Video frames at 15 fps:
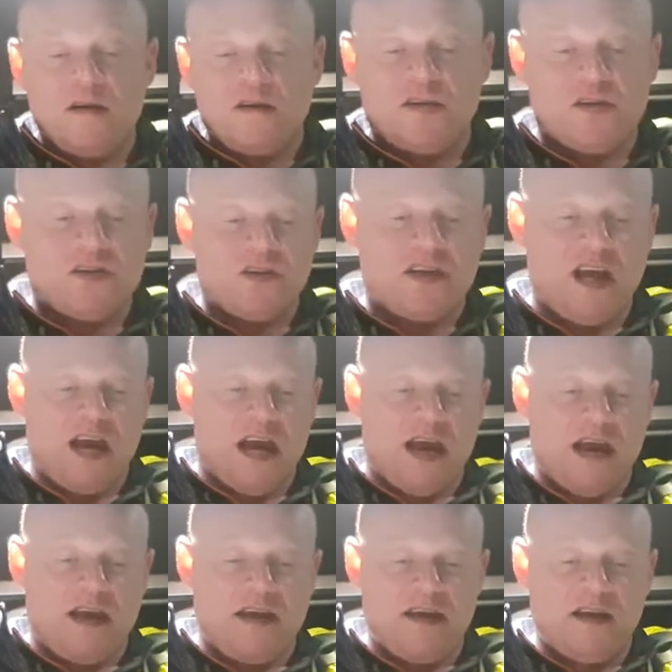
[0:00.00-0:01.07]
just
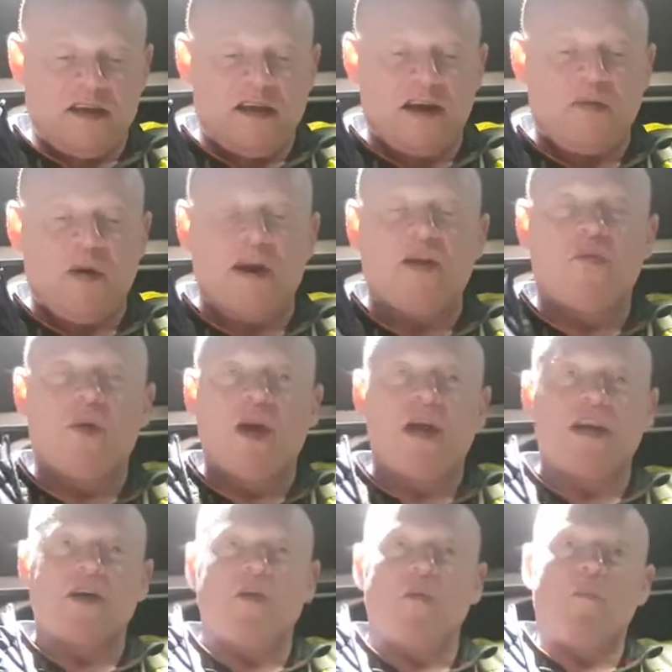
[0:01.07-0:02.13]
and then he went away
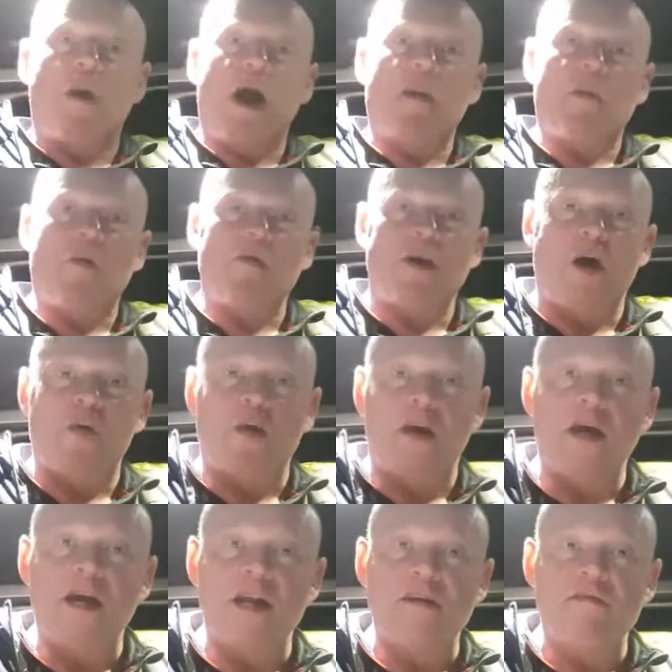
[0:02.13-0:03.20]
and he come back about an hour
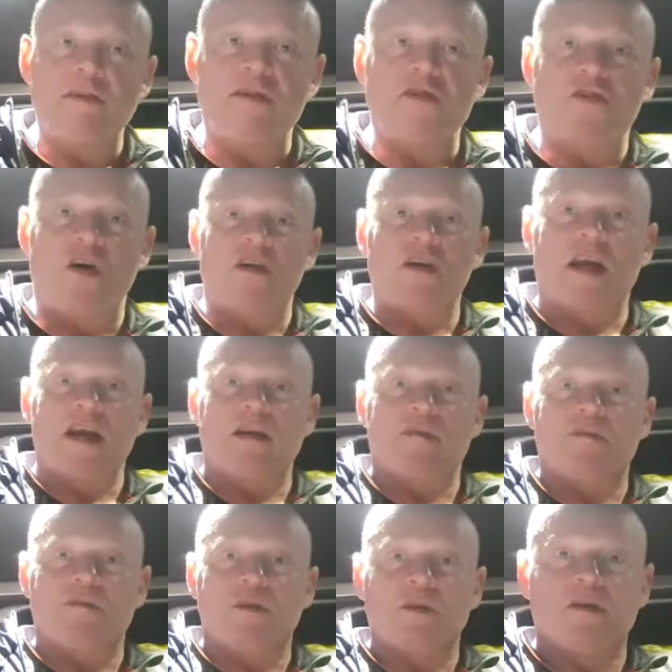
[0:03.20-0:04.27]
later and start like
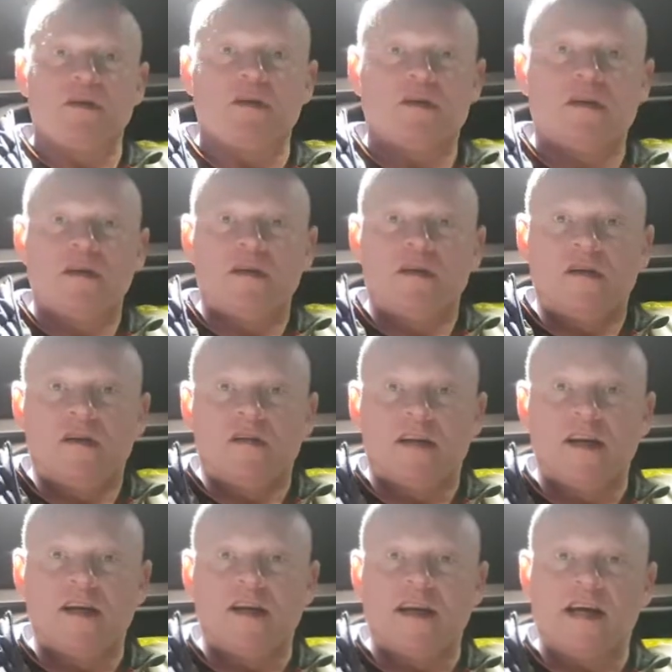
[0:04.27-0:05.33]
fucking
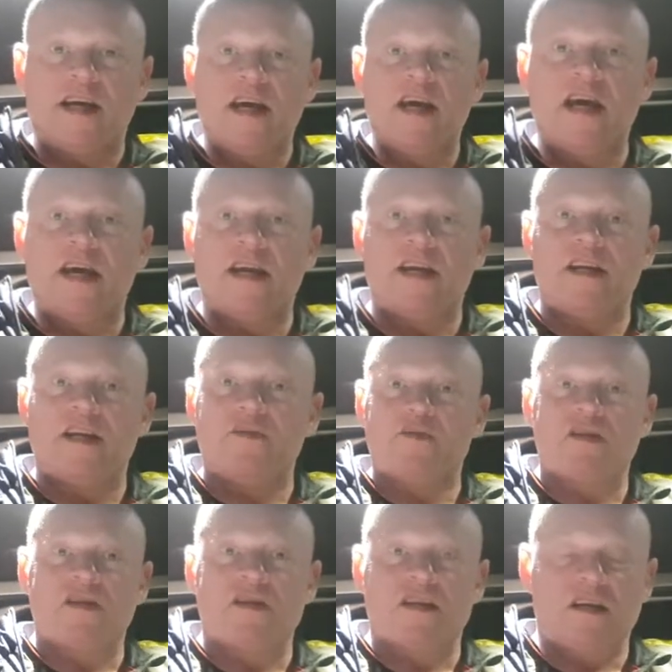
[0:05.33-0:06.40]
doing it again, and he was
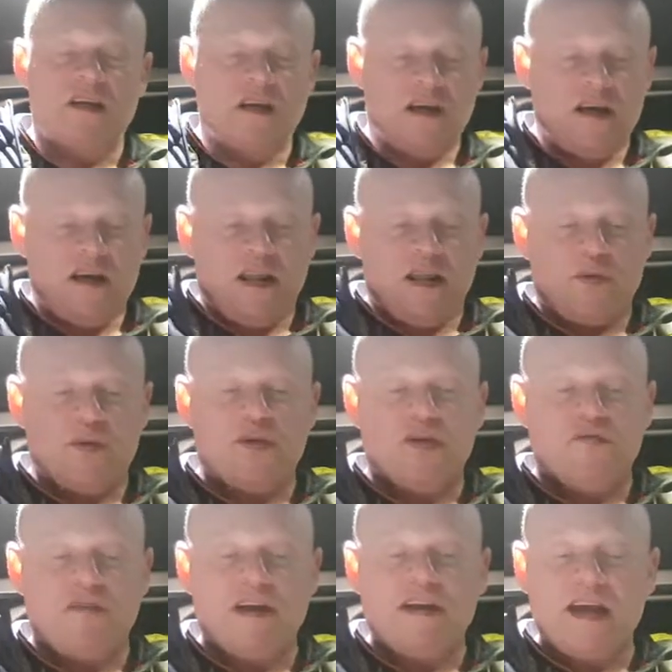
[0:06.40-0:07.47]
just, there was
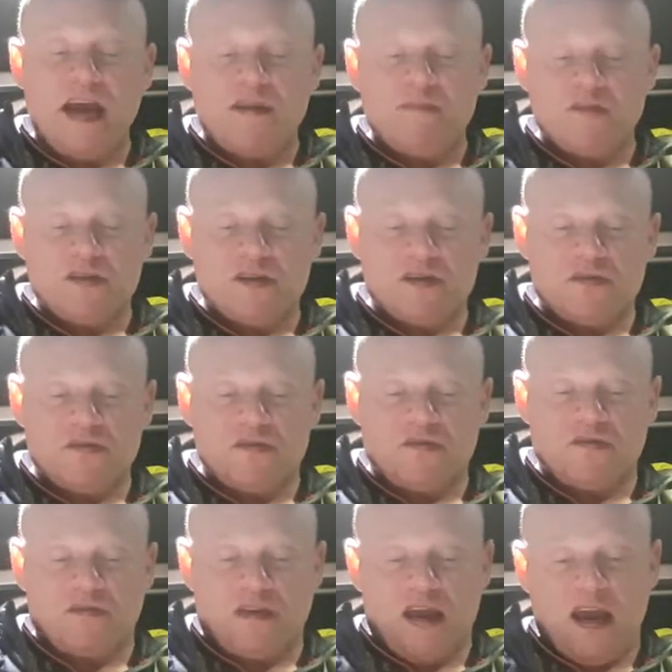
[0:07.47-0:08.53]
3 times
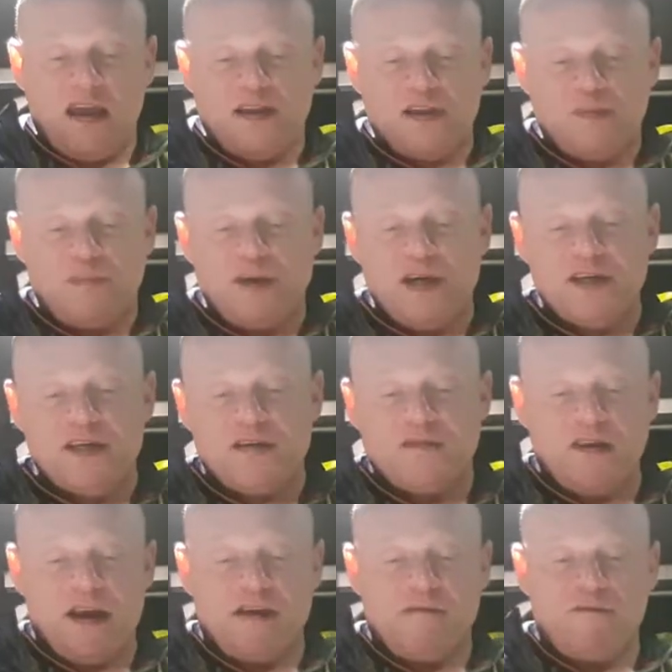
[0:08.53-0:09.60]
in the space of
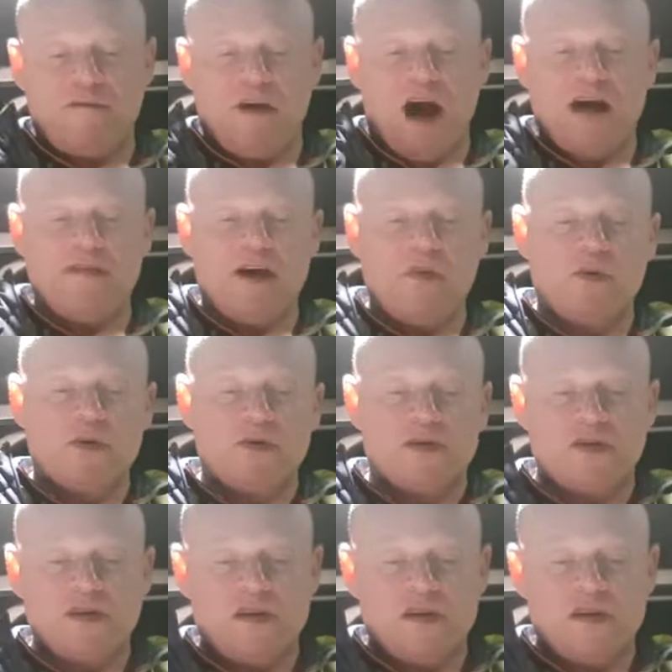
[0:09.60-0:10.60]
like 5 hours.